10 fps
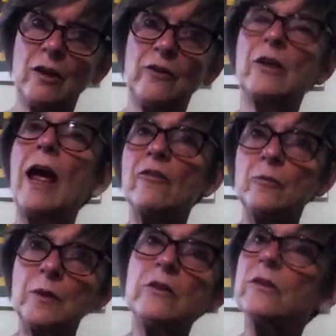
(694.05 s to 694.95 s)
to have
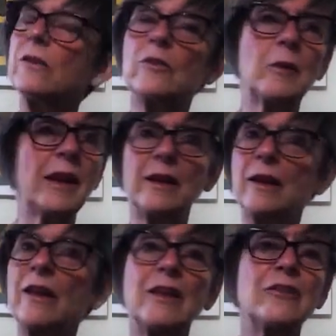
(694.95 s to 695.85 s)
peace on this planet.
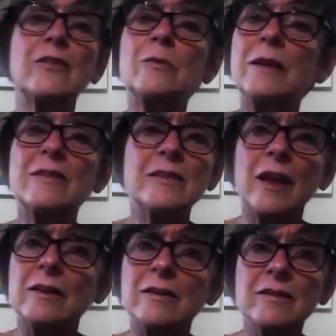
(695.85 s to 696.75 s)
That just makes
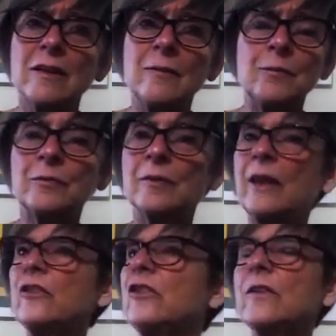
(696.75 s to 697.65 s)
sense.
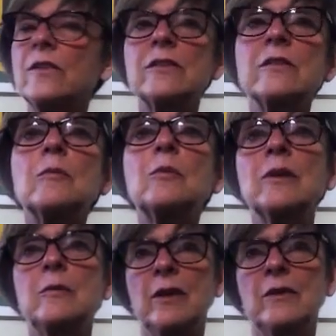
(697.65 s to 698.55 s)
That just
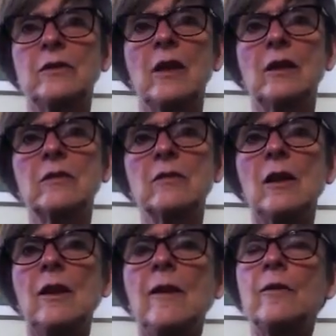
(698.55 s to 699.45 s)
simply makes sense,
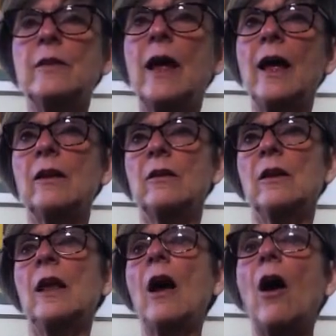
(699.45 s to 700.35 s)
that
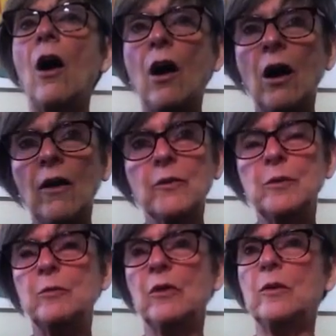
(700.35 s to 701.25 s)
all the
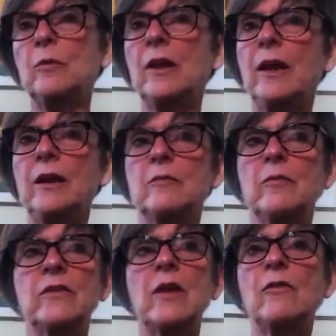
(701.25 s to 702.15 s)
people on the planet
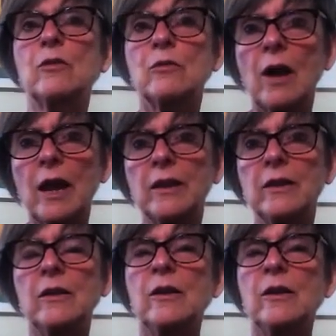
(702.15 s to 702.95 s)
must have a right